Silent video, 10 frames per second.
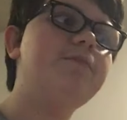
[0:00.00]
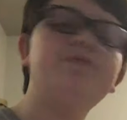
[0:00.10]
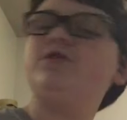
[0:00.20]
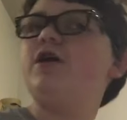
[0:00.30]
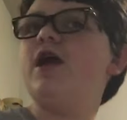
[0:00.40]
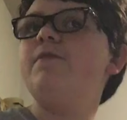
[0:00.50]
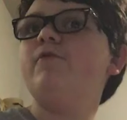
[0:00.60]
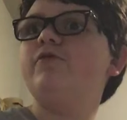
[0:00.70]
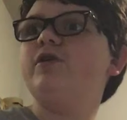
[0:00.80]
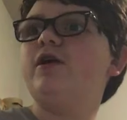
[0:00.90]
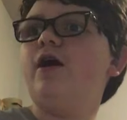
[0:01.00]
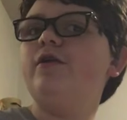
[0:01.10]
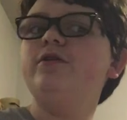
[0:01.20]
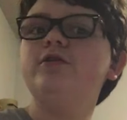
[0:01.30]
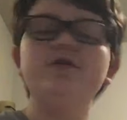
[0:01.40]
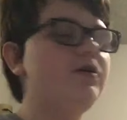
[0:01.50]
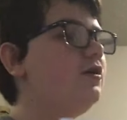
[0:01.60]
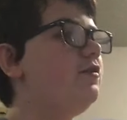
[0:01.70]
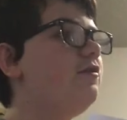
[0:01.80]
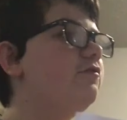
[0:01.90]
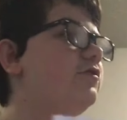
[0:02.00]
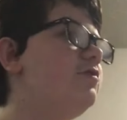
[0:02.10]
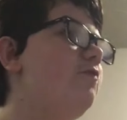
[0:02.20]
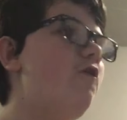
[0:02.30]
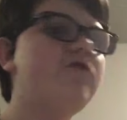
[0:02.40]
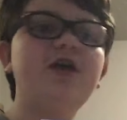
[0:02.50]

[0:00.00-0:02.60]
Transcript: Put the gamer with the gun tilting him over.